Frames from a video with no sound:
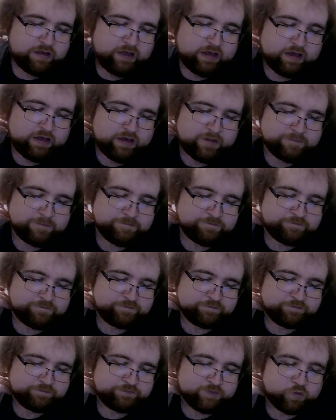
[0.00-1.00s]

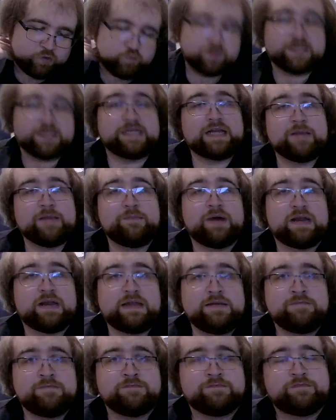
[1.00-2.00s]
We did get
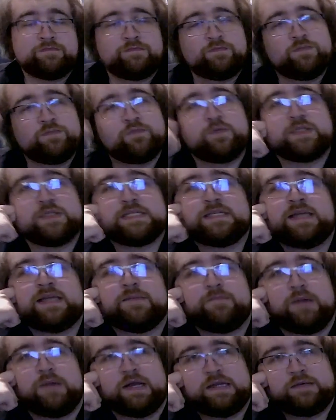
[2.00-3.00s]
money. We did
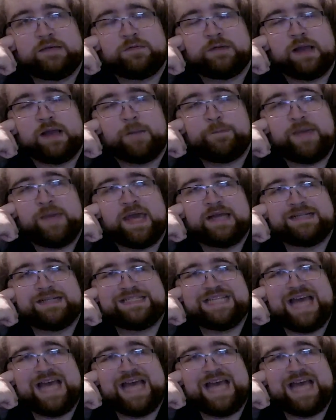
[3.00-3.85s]
get money. We got paid